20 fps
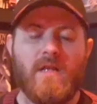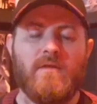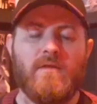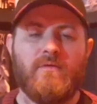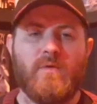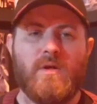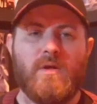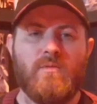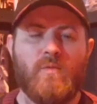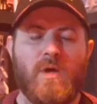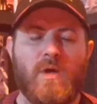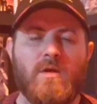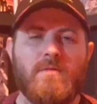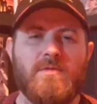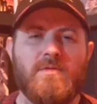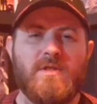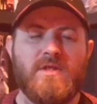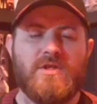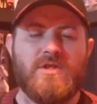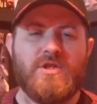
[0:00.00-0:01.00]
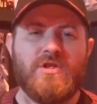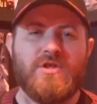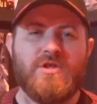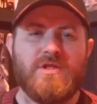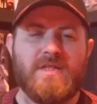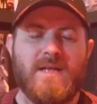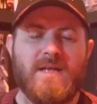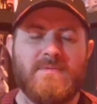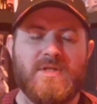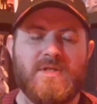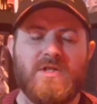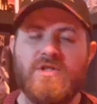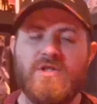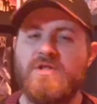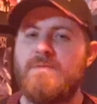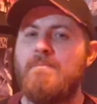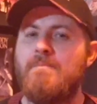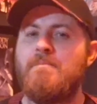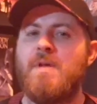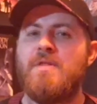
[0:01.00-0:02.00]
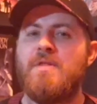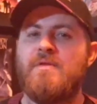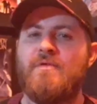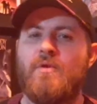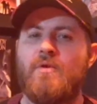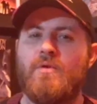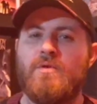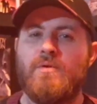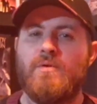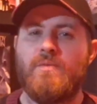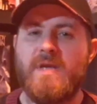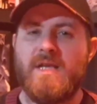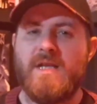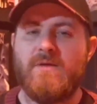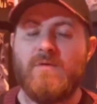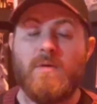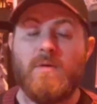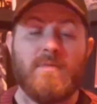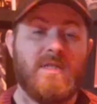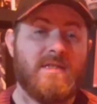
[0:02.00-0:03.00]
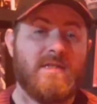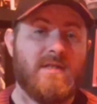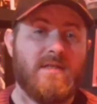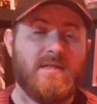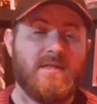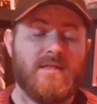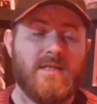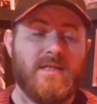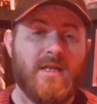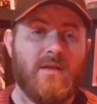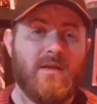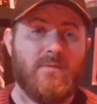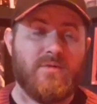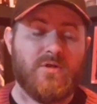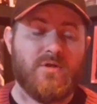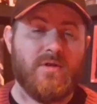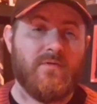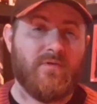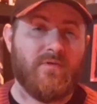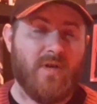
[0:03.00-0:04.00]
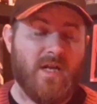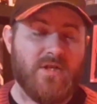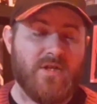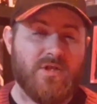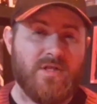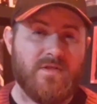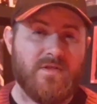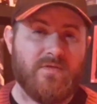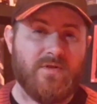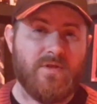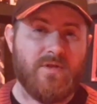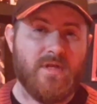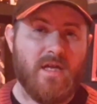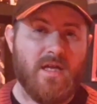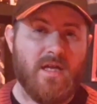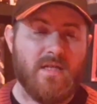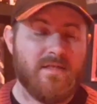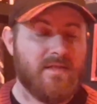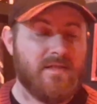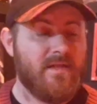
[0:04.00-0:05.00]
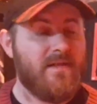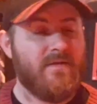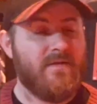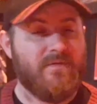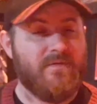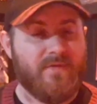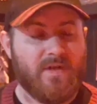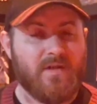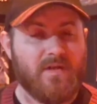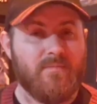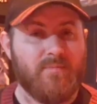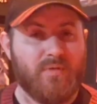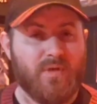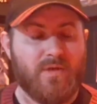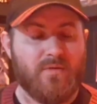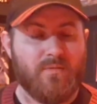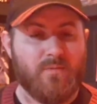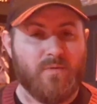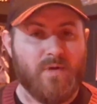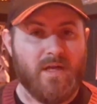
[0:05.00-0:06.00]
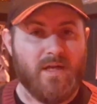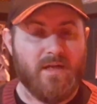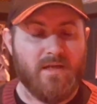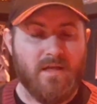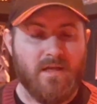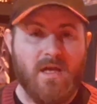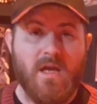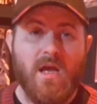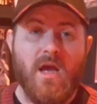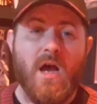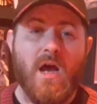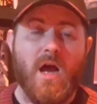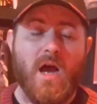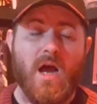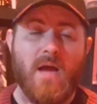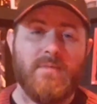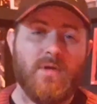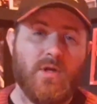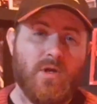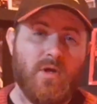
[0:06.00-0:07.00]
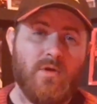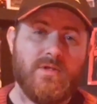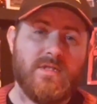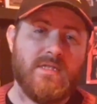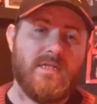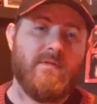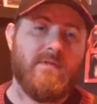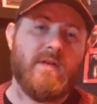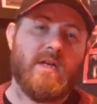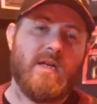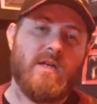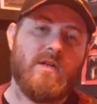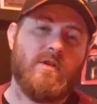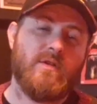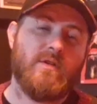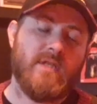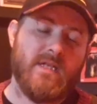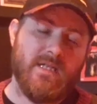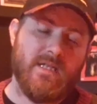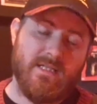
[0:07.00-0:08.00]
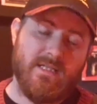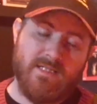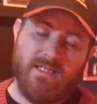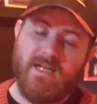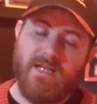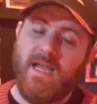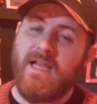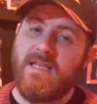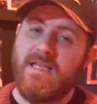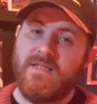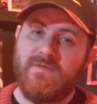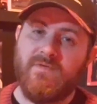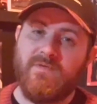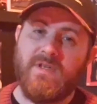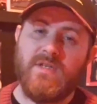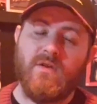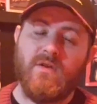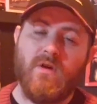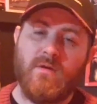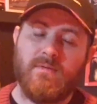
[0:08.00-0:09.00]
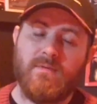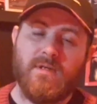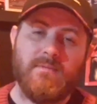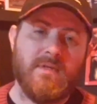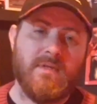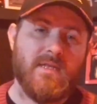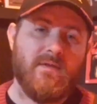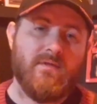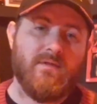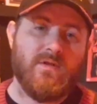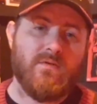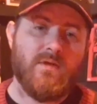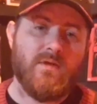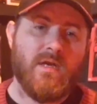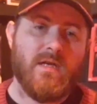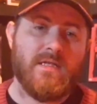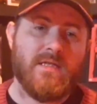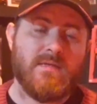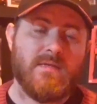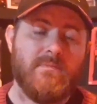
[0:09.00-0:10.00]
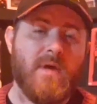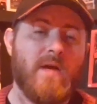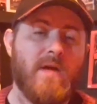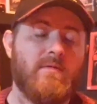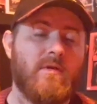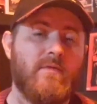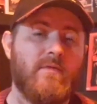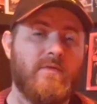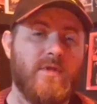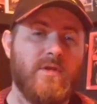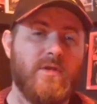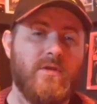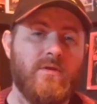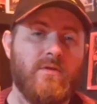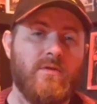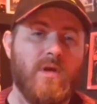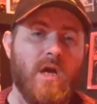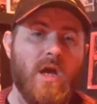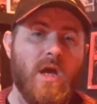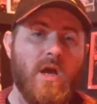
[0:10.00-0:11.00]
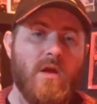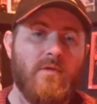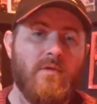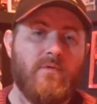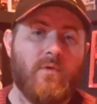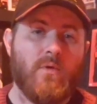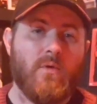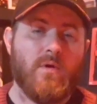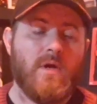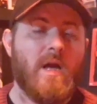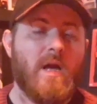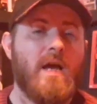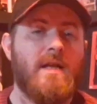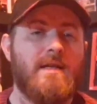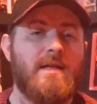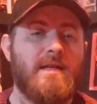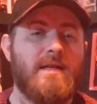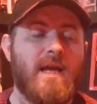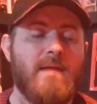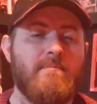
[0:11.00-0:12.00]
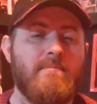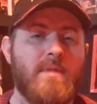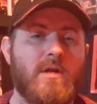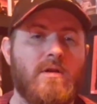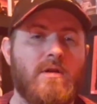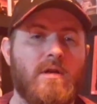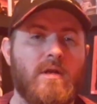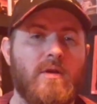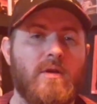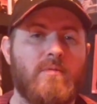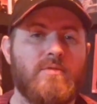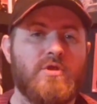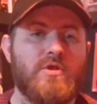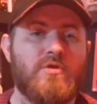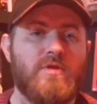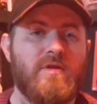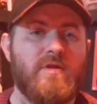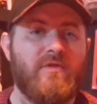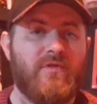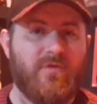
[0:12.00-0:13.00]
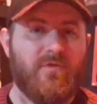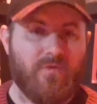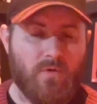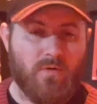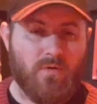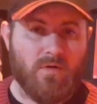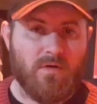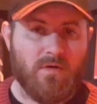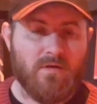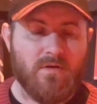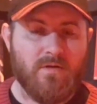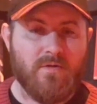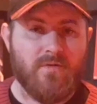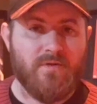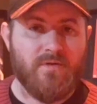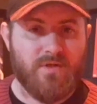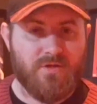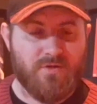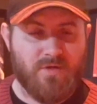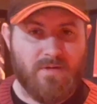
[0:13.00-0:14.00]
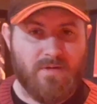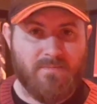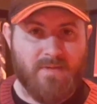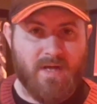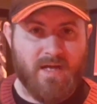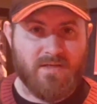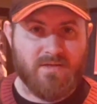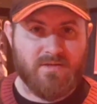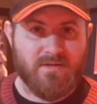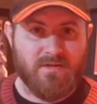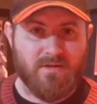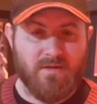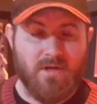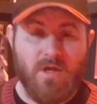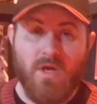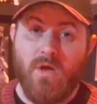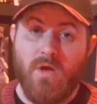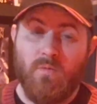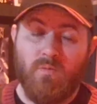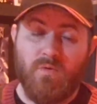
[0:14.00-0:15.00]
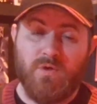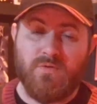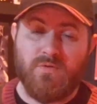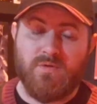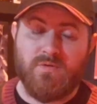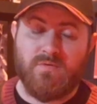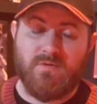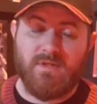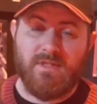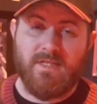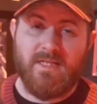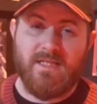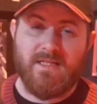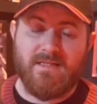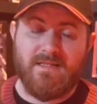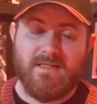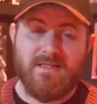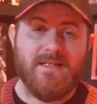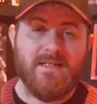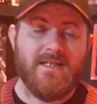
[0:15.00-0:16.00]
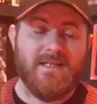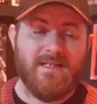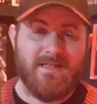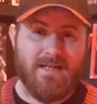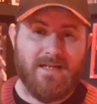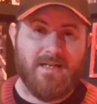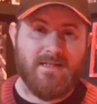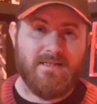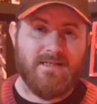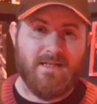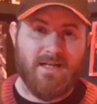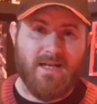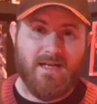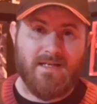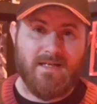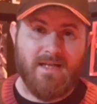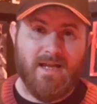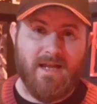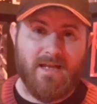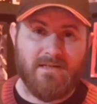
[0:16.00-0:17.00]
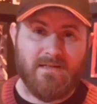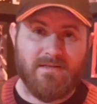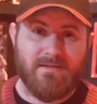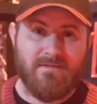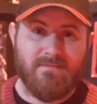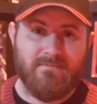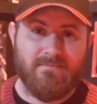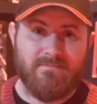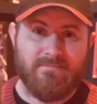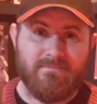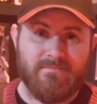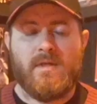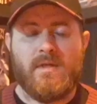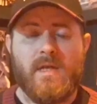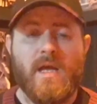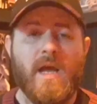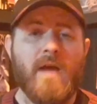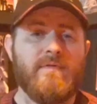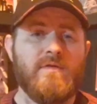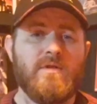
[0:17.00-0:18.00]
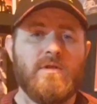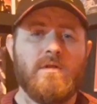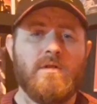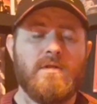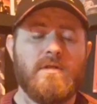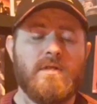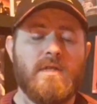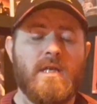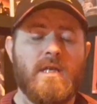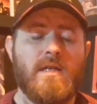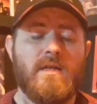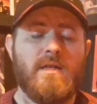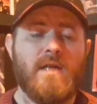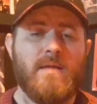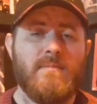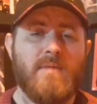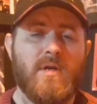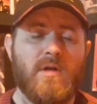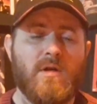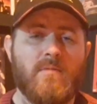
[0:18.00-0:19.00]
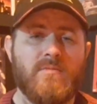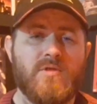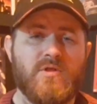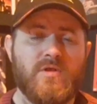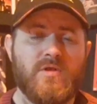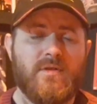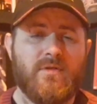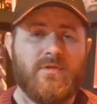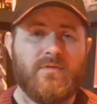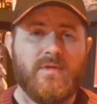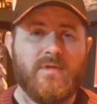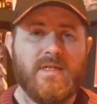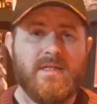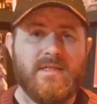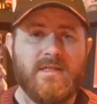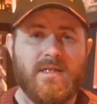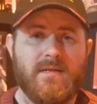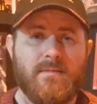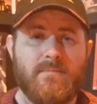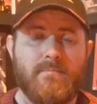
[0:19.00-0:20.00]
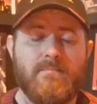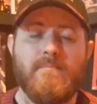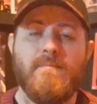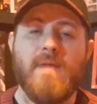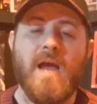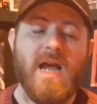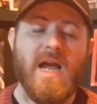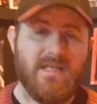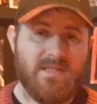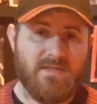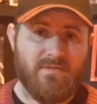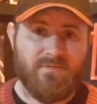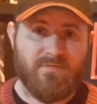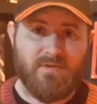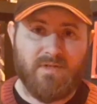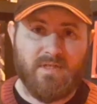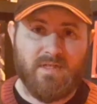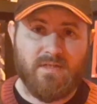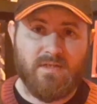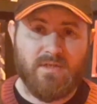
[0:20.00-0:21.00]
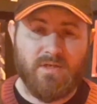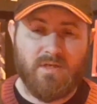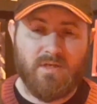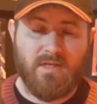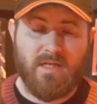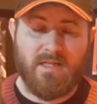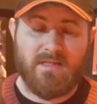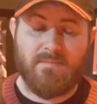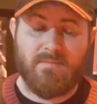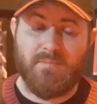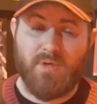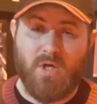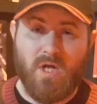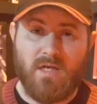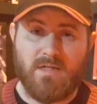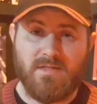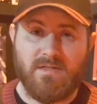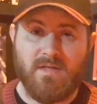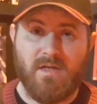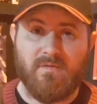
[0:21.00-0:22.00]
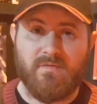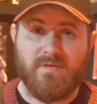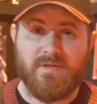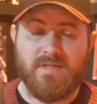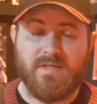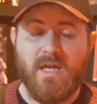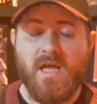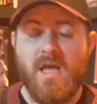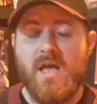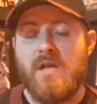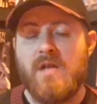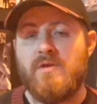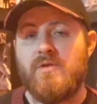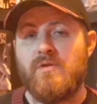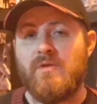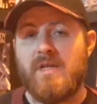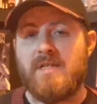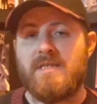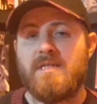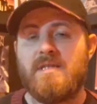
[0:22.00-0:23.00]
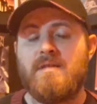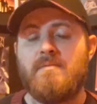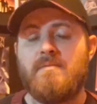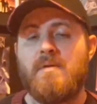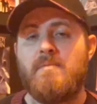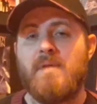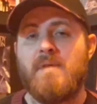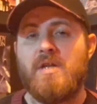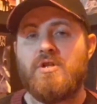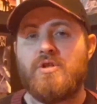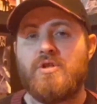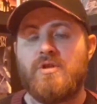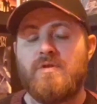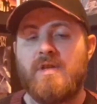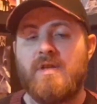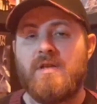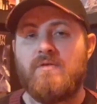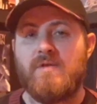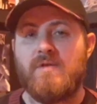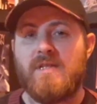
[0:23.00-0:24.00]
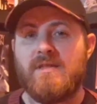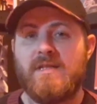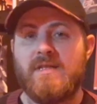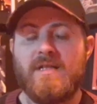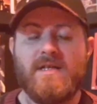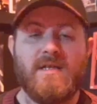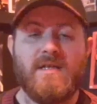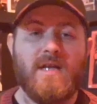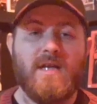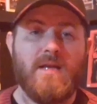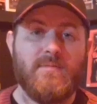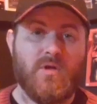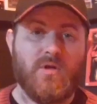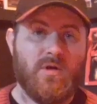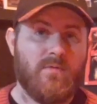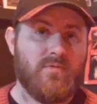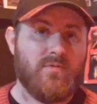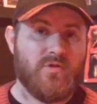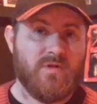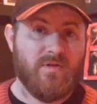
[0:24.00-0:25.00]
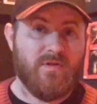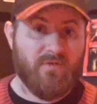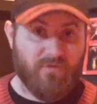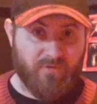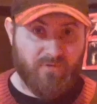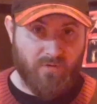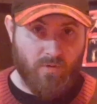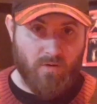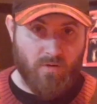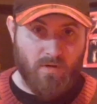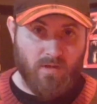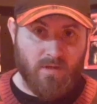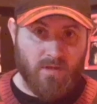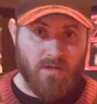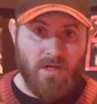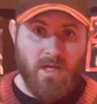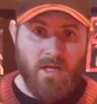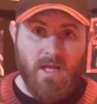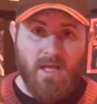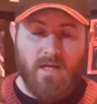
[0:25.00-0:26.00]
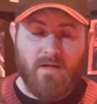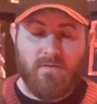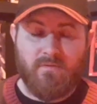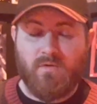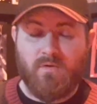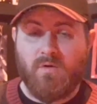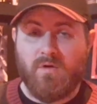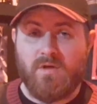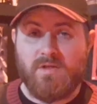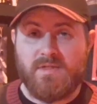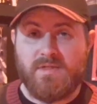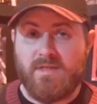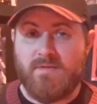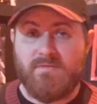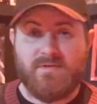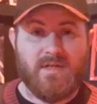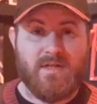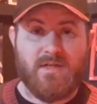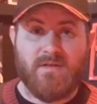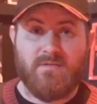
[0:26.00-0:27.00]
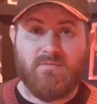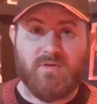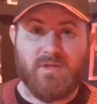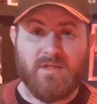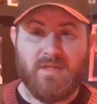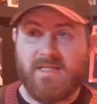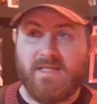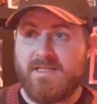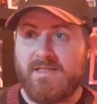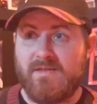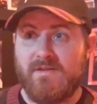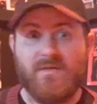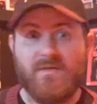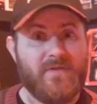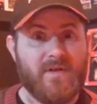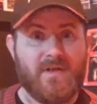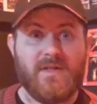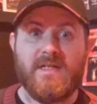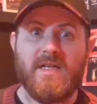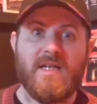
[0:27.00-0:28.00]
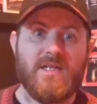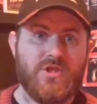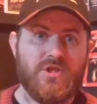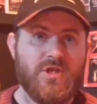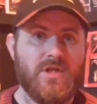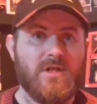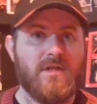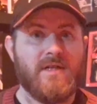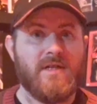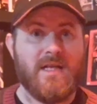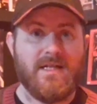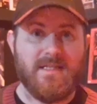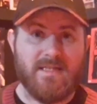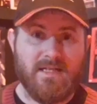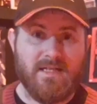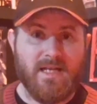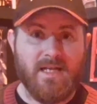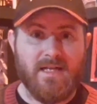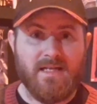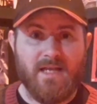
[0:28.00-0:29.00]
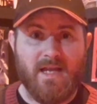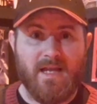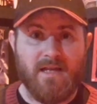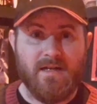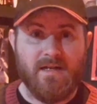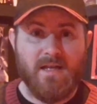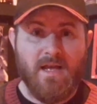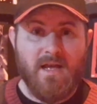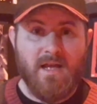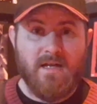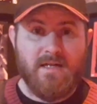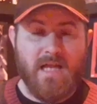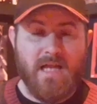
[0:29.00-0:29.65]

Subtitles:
Hello everyone, welcome to the Ginger Snap Series Month of Horror-WEEN. We'll be discussing the Elm Street franchise for you guys in a very blunt way. I'm your host, Steven Harrold, and in today's video I'm going to be giving you guys my review for A Nightmare on Elm Street 4, The Dream Master, which was released in 1988. After Nightmare on Elm Street 3 did massively good at the box office, New Line Cinema made sure they greenlit Nightmare on Elm Street 4, and of course it was going to release the very next year in 1988.